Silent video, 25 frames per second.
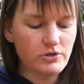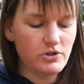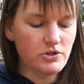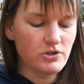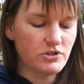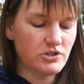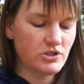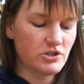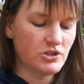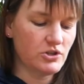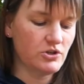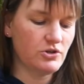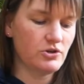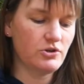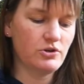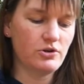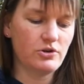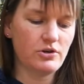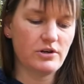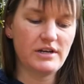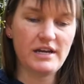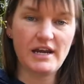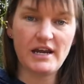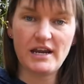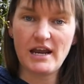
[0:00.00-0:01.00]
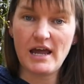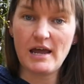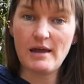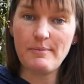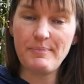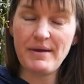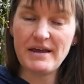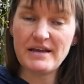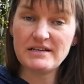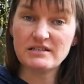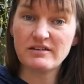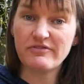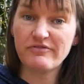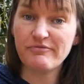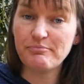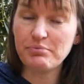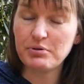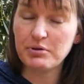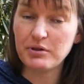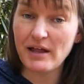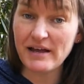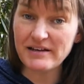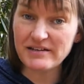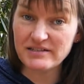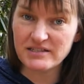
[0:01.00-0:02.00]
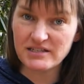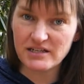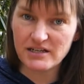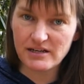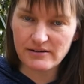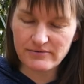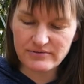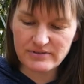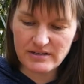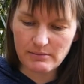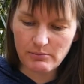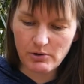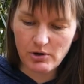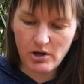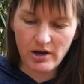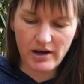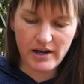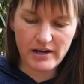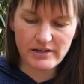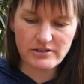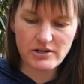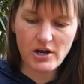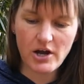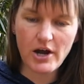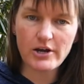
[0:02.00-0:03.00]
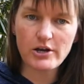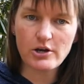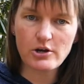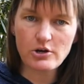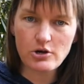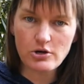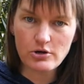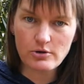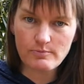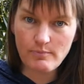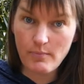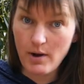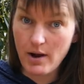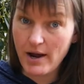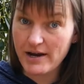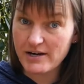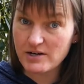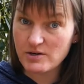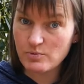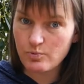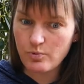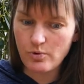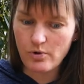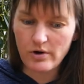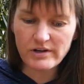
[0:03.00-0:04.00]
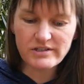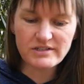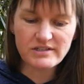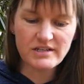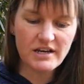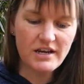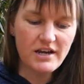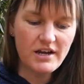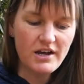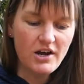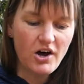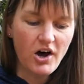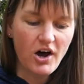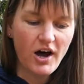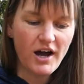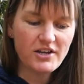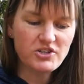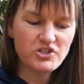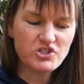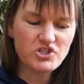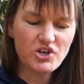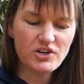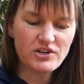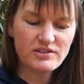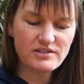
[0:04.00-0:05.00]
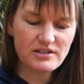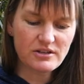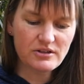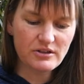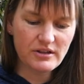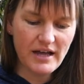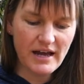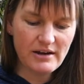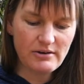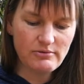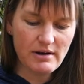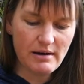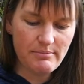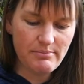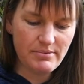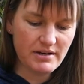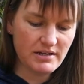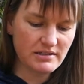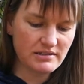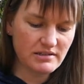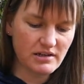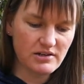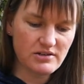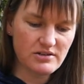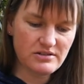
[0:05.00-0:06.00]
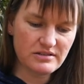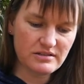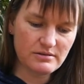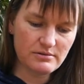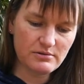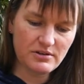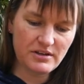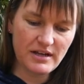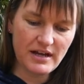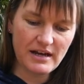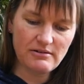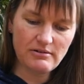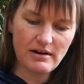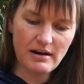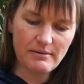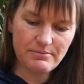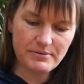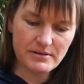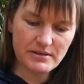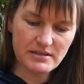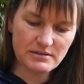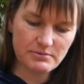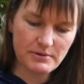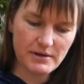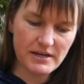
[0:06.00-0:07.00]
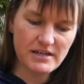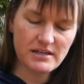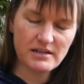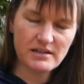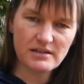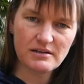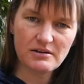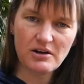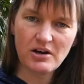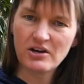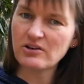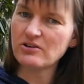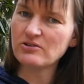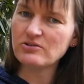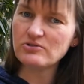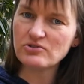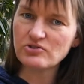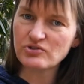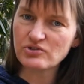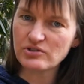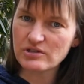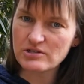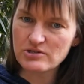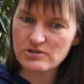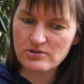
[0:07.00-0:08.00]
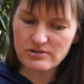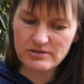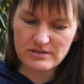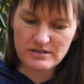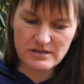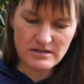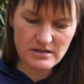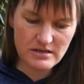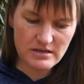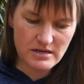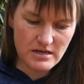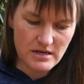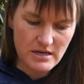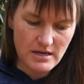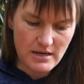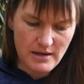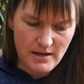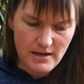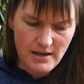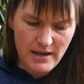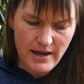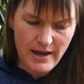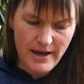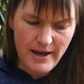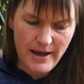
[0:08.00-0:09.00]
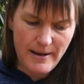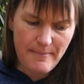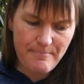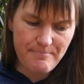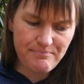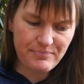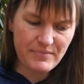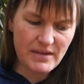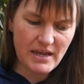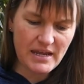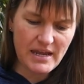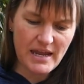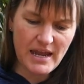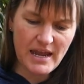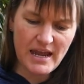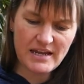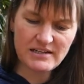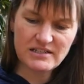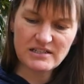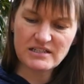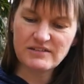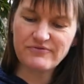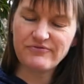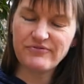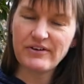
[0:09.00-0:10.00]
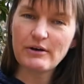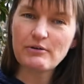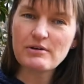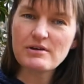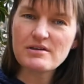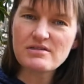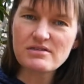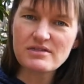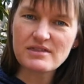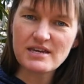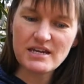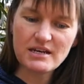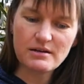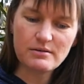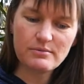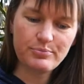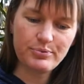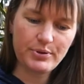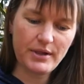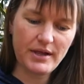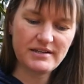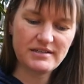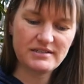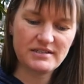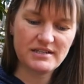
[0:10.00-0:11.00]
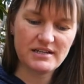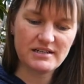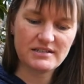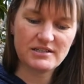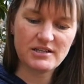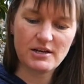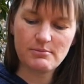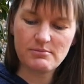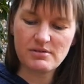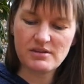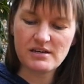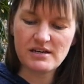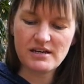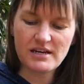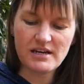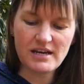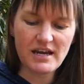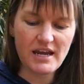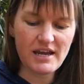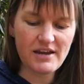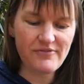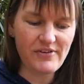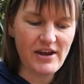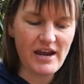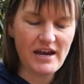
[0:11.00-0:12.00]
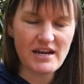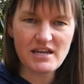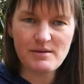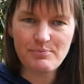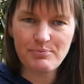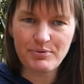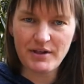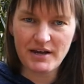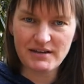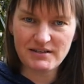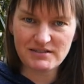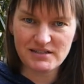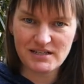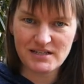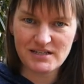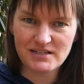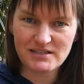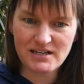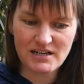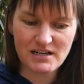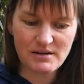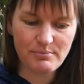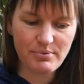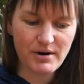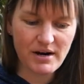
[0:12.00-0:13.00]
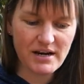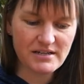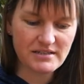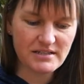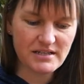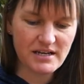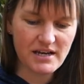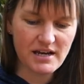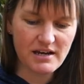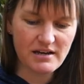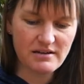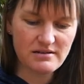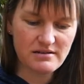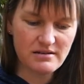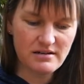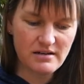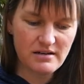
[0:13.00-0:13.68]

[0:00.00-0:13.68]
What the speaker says: you to get a piece of plastic of some kind. I don't mind what. I chose Glad Wrap because I used some Glad Wrap this week. I don't usually use it. And it's very thin plastic. So I'm thinking if any plastic is going to break down,